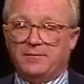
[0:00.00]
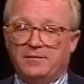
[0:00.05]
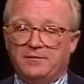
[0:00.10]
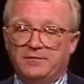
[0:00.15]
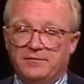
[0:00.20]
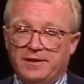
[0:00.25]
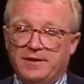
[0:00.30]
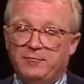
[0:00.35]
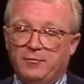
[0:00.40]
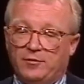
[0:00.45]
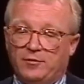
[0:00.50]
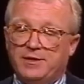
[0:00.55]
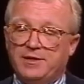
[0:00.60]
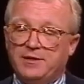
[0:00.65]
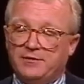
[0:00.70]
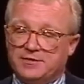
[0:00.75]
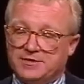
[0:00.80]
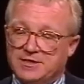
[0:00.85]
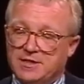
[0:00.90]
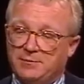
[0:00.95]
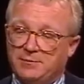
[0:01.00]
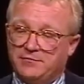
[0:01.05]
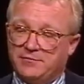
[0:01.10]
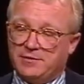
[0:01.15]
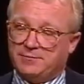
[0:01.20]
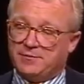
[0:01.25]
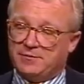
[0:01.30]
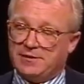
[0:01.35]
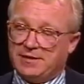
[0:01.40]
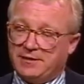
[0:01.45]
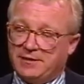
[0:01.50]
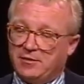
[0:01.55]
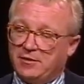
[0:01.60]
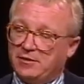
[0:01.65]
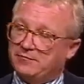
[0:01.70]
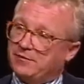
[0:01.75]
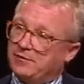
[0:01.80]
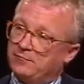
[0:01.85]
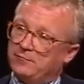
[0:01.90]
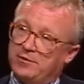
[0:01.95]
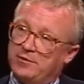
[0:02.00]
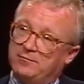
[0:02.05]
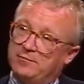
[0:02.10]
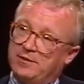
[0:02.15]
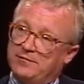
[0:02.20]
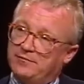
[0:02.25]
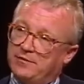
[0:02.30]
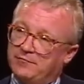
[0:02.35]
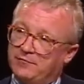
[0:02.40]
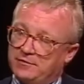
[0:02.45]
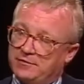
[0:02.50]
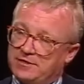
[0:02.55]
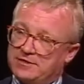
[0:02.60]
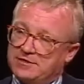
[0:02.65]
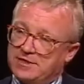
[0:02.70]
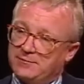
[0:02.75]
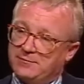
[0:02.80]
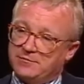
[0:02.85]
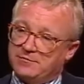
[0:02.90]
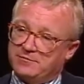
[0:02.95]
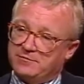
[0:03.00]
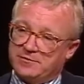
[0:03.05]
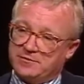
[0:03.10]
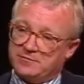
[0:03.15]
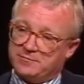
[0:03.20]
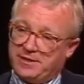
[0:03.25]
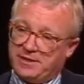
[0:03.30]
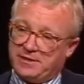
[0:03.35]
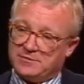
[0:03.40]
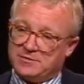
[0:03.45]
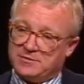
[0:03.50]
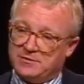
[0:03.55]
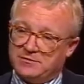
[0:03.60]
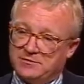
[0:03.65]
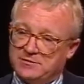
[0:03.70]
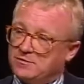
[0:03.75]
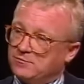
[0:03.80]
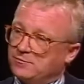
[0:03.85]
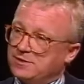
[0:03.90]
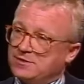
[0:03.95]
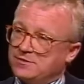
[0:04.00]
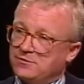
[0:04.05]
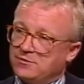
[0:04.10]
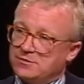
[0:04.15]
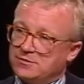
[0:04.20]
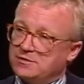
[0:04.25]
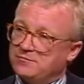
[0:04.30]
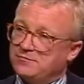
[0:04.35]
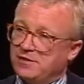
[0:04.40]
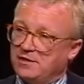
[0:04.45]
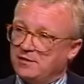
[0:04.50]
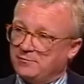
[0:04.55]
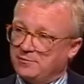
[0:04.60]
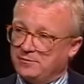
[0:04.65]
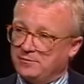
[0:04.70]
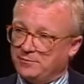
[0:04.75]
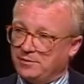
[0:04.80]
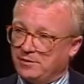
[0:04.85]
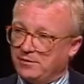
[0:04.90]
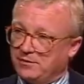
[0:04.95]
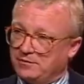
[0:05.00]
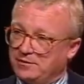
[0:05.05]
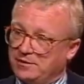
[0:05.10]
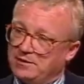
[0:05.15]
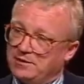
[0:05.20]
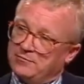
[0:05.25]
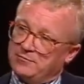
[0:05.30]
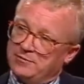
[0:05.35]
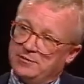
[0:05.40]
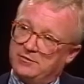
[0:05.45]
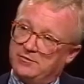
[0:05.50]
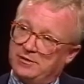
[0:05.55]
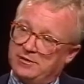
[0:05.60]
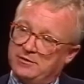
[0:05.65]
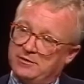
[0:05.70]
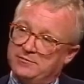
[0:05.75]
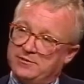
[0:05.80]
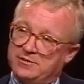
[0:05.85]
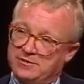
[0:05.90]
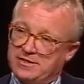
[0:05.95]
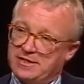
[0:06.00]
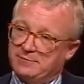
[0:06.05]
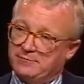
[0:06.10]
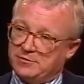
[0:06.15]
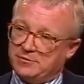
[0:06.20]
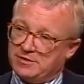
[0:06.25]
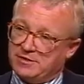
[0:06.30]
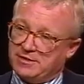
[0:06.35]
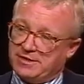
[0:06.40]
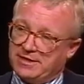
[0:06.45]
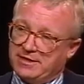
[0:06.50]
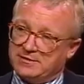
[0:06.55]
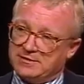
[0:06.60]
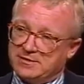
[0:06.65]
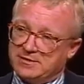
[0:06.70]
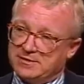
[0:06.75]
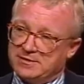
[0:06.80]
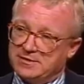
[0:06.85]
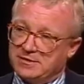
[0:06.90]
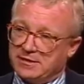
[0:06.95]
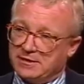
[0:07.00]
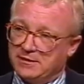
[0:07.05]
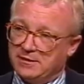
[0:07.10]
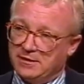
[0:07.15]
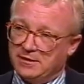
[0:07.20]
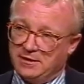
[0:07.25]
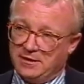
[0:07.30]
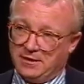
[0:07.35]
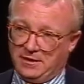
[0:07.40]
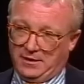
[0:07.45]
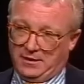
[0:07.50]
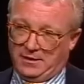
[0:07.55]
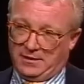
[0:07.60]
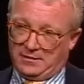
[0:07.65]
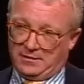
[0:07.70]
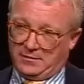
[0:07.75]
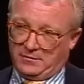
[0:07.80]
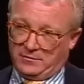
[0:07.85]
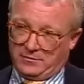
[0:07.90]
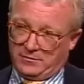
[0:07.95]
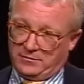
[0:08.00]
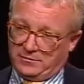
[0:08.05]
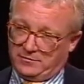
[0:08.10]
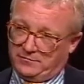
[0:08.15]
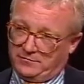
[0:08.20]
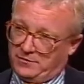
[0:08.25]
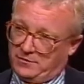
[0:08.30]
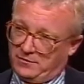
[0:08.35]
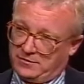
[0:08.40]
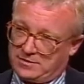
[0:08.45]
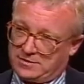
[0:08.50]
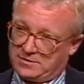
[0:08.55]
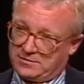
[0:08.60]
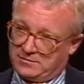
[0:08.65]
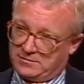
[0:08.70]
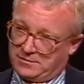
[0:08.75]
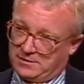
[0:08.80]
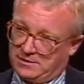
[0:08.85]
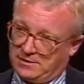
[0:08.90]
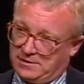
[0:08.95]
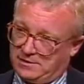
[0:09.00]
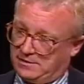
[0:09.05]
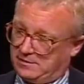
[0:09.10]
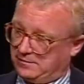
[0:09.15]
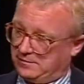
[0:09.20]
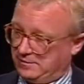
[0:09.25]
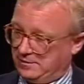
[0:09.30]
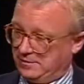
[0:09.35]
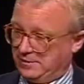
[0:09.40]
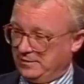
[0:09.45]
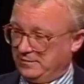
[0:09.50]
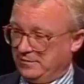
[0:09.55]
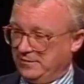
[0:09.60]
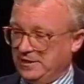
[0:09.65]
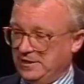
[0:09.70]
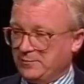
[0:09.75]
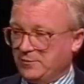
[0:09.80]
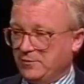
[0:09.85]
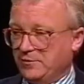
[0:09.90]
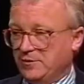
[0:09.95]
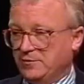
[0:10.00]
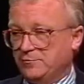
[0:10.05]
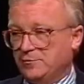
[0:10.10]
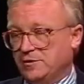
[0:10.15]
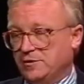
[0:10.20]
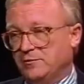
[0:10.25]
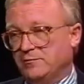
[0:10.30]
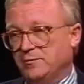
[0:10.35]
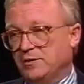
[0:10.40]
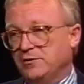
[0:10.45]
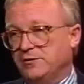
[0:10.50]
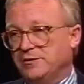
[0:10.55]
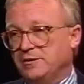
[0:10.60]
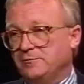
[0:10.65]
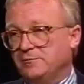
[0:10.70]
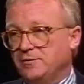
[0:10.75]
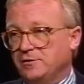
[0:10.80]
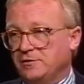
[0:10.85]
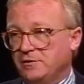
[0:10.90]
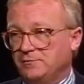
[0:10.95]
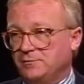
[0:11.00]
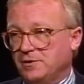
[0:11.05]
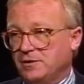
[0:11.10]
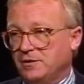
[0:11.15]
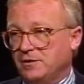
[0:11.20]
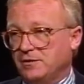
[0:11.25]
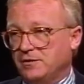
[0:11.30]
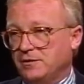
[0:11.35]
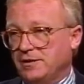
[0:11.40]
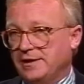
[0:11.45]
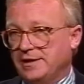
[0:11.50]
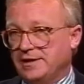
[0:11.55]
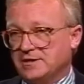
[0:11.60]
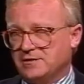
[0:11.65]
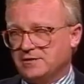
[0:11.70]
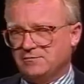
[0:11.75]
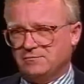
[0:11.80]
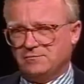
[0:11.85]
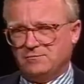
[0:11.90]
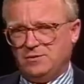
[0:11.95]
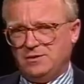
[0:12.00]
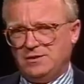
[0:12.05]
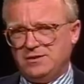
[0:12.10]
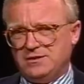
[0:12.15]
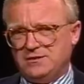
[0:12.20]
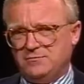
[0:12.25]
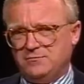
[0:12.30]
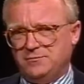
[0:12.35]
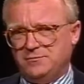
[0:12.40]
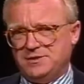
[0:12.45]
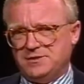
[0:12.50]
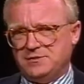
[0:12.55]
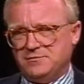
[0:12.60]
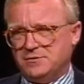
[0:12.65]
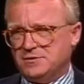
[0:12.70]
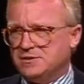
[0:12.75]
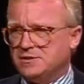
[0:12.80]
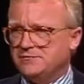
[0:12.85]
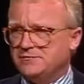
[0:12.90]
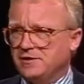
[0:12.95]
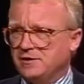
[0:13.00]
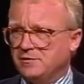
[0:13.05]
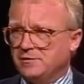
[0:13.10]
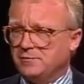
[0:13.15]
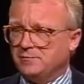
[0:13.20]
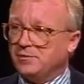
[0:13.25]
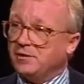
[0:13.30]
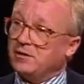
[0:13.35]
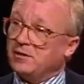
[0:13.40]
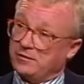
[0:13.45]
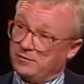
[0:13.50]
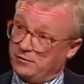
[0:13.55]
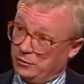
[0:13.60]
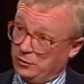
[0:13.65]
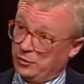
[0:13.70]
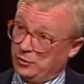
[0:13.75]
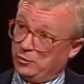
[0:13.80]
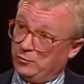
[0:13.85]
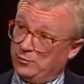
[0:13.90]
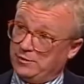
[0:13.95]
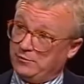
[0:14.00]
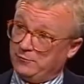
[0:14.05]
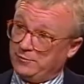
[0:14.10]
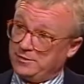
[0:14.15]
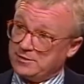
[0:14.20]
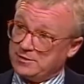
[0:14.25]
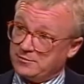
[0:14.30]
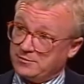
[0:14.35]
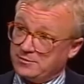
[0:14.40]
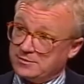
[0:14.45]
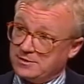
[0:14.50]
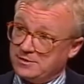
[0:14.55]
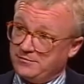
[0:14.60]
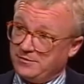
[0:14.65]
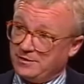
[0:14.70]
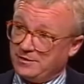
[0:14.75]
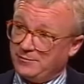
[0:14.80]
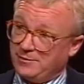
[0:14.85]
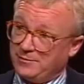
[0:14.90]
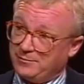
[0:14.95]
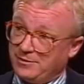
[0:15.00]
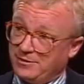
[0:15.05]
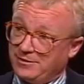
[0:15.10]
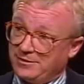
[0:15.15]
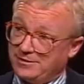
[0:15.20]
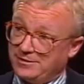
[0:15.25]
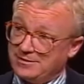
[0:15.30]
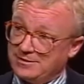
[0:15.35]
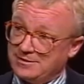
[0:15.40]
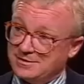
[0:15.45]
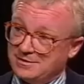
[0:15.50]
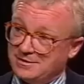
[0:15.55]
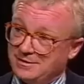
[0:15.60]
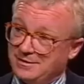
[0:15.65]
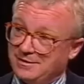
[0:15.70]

They will hear some of it, but not all of it. One of my favorite examples from this past year is the Resource Development Park that they were going to establish in Kansas City, until the good folks in the neighborhood where they were going to put the park asked, what is a Resource Development Park? Do you know what a Resource Development Park is?